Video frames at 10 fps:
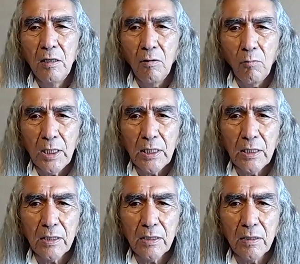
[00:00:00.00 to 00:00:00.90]
what
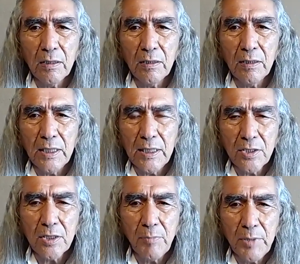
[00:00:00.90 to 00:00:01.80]

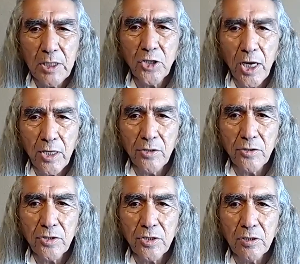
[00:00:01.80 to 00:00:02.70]
needs to be
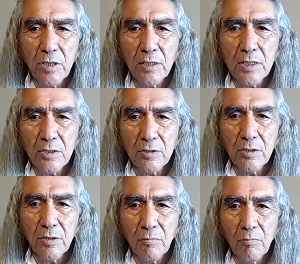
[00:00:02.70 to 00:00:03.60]
changed here on this
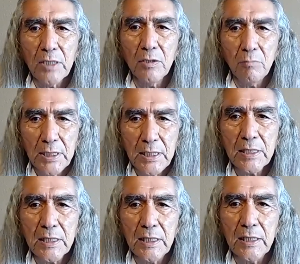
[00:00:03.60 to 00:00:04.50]
earth. What do we
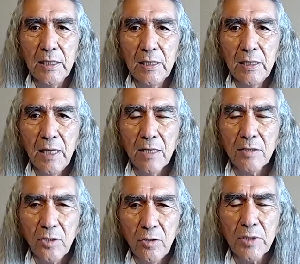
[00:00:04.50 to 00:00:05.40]
see as
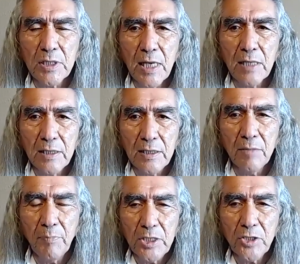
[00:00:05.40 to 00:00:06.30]
humans that need to
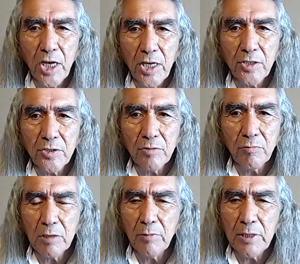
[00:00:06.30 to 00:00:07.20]
be changed?
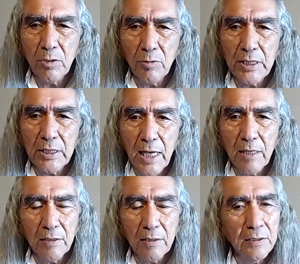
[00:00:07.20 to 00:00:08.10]
What are we doing
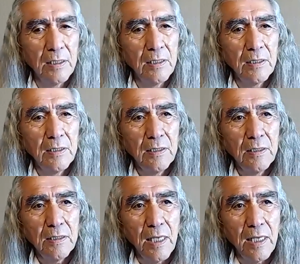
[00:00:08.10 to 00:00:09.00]

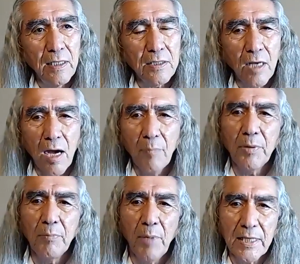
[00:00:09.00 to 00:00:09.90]
that is
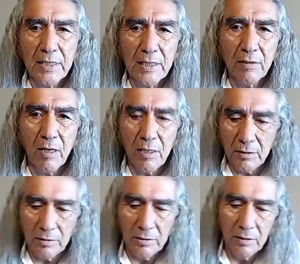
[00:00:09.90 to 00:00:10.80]
compromising
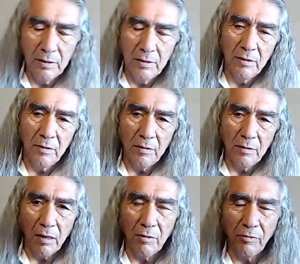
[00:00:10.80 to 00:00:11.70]
our
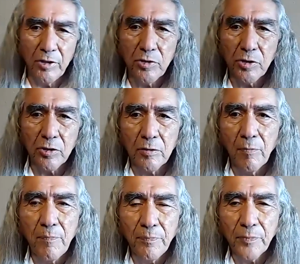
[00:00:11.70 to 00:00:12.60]
future?
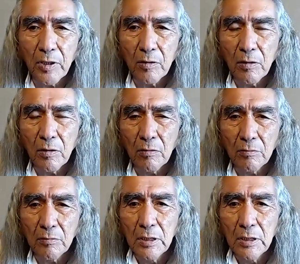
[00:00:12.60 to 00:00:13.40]
And